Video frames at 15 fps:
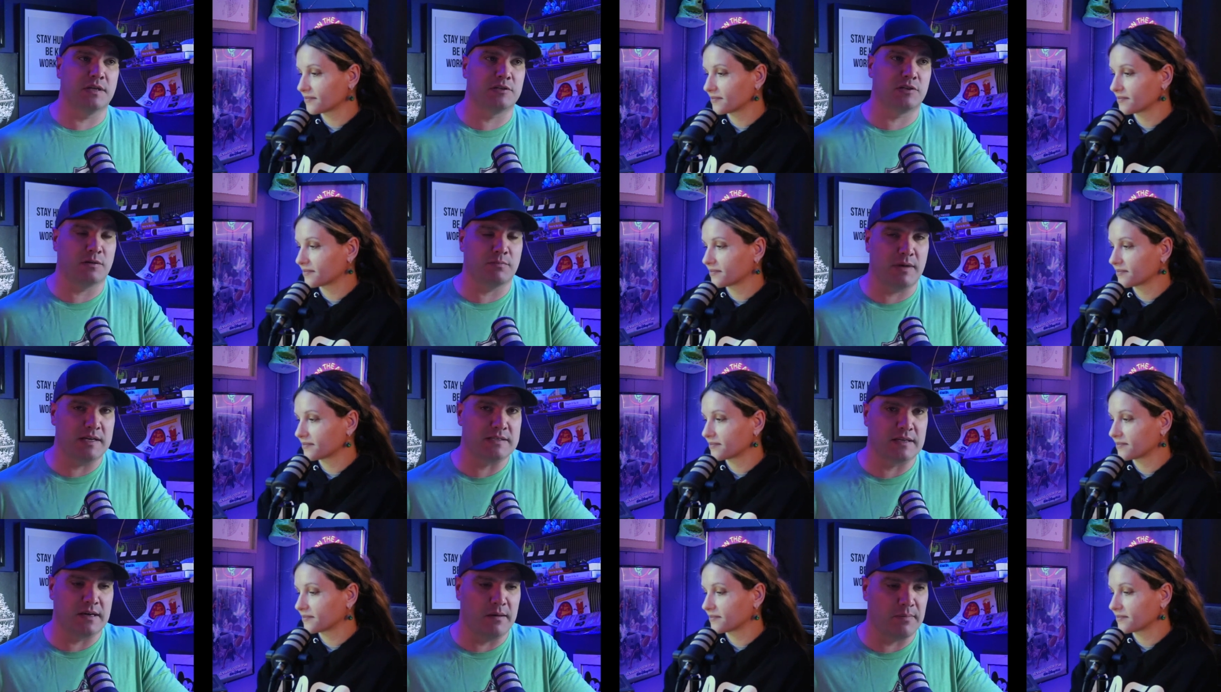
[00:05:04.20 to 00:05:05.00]
Speaker 1: such an
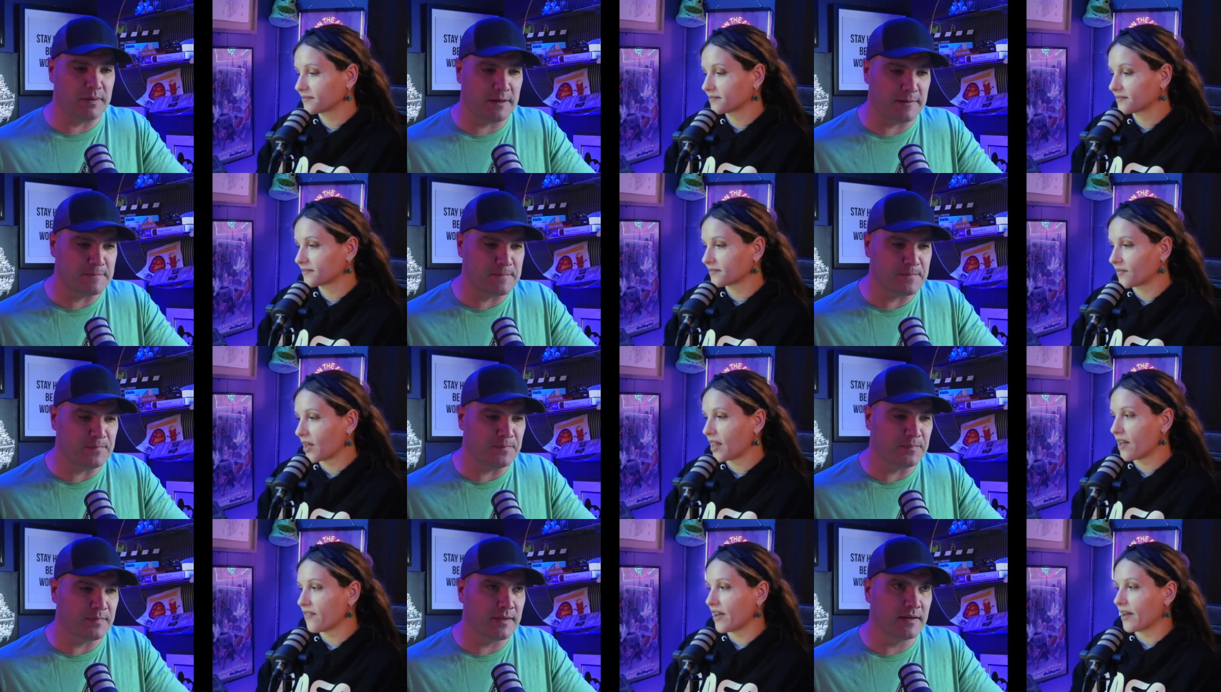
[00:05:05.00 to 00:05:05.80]
amazing company.
Speaker 2: I
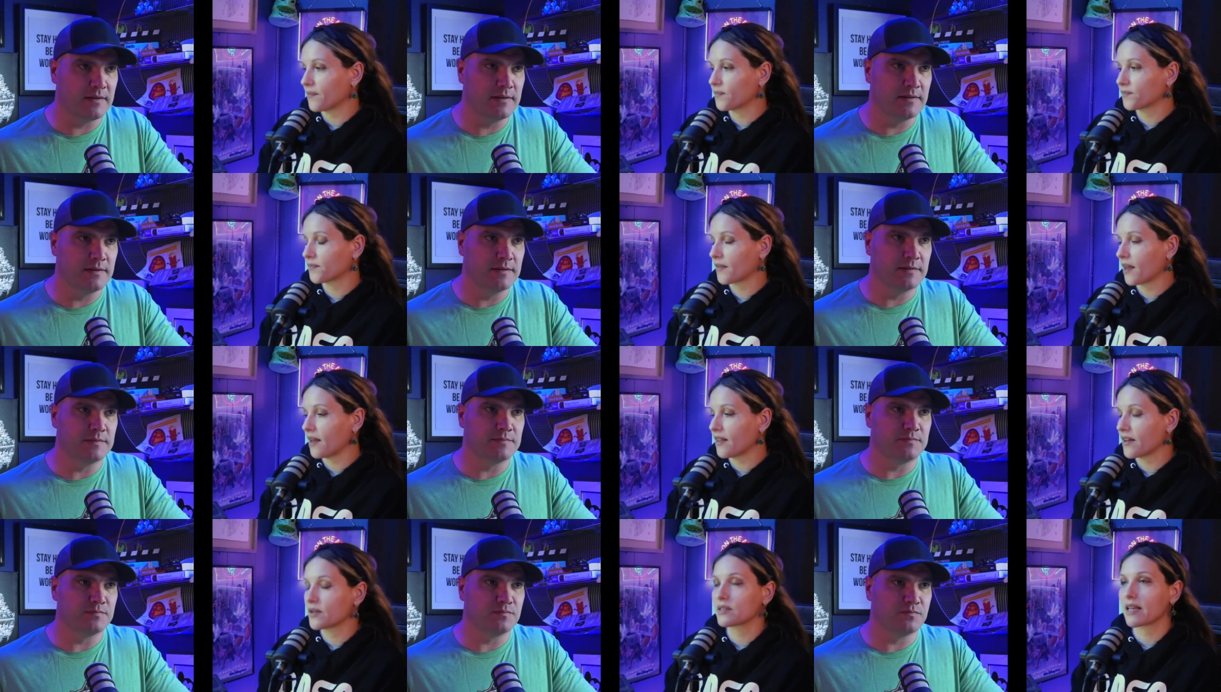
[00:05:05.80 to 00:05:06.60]
love it. I
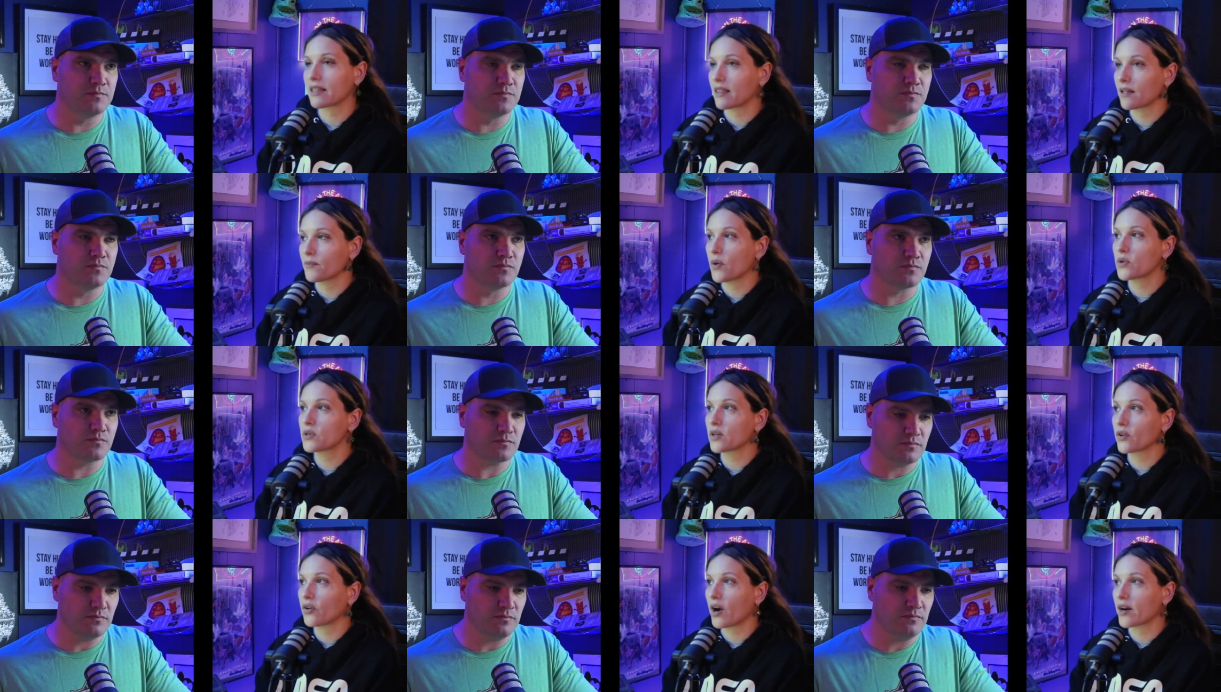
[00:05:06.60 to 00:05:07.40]
love, he's like the most
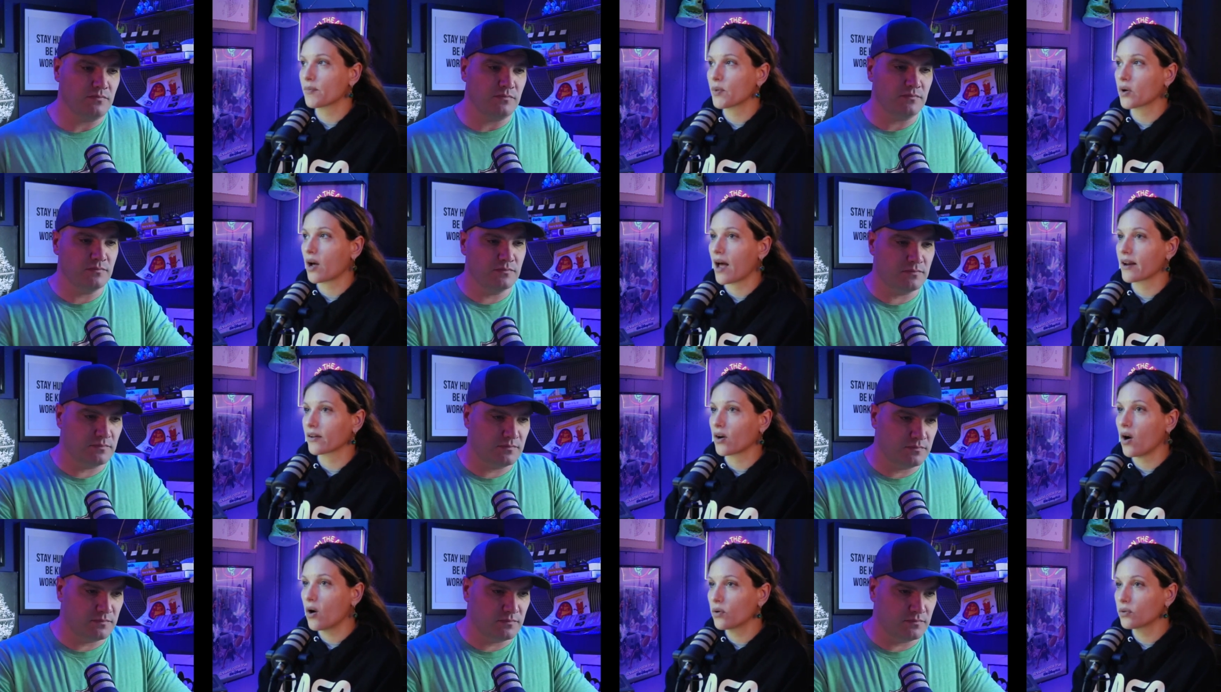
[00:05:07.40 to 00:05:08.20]
incredible kind of
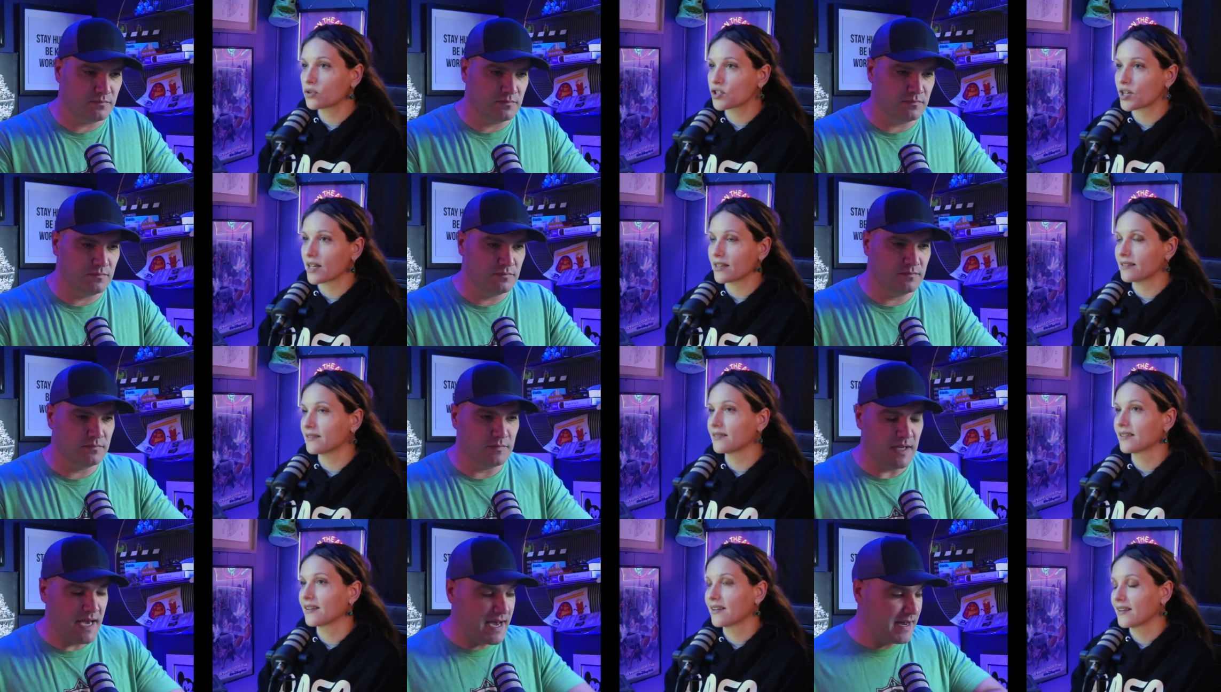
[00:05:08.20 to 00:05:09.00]
coach and
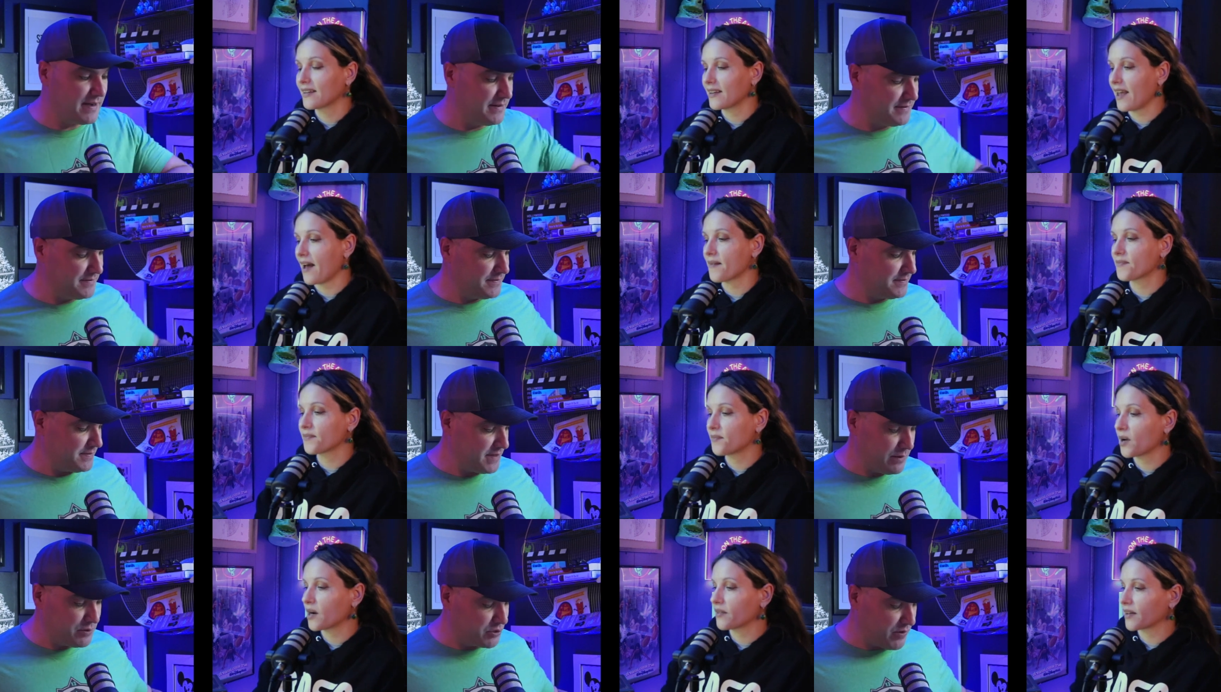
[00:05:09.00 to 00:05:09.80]
Yeah. Yeah.
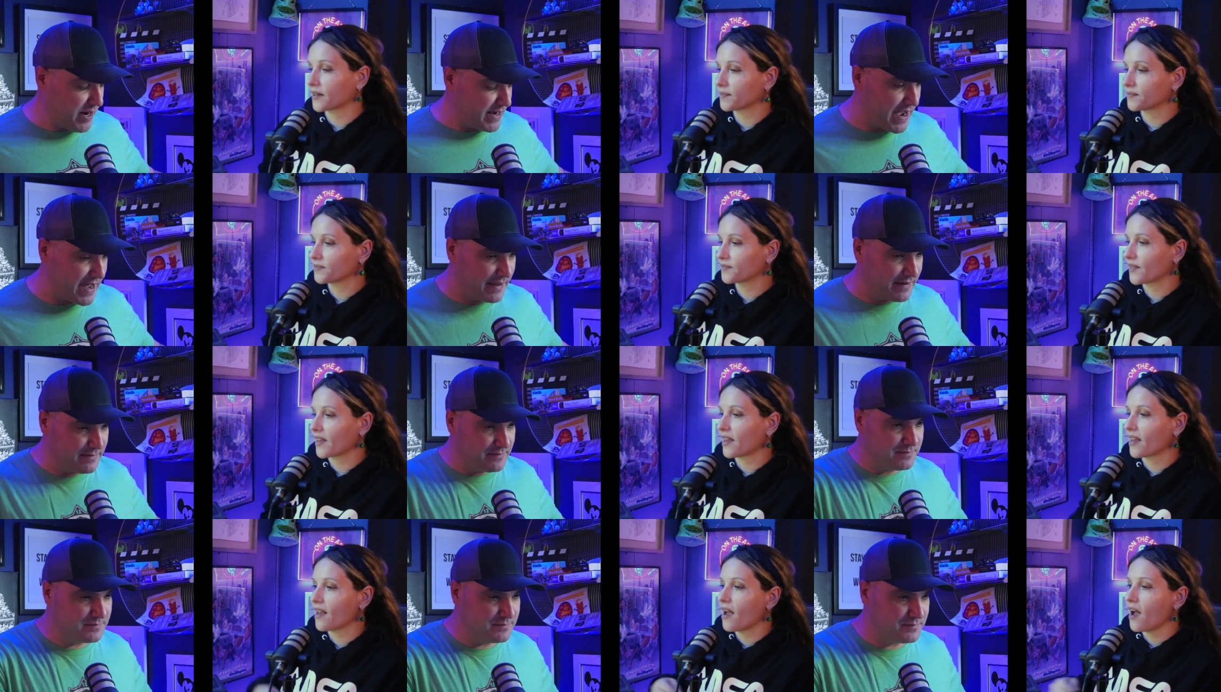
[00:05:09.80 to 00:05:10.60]
He was perfect. great at it.
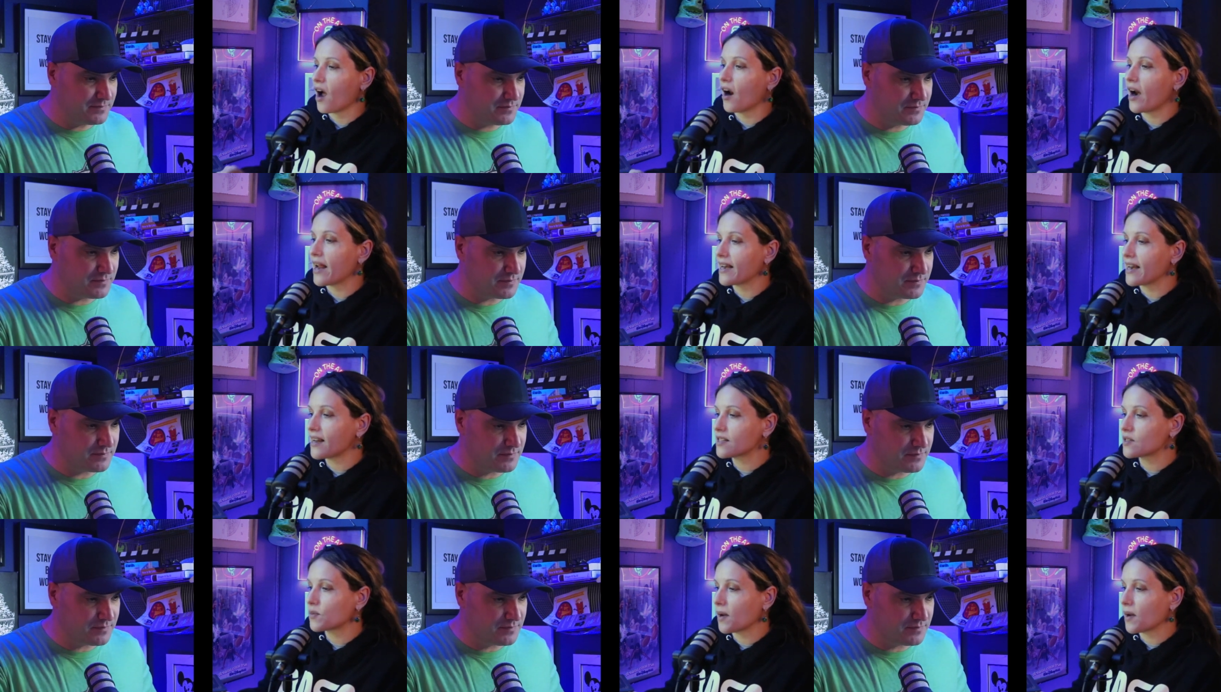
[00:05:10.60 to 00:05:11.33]
All right, next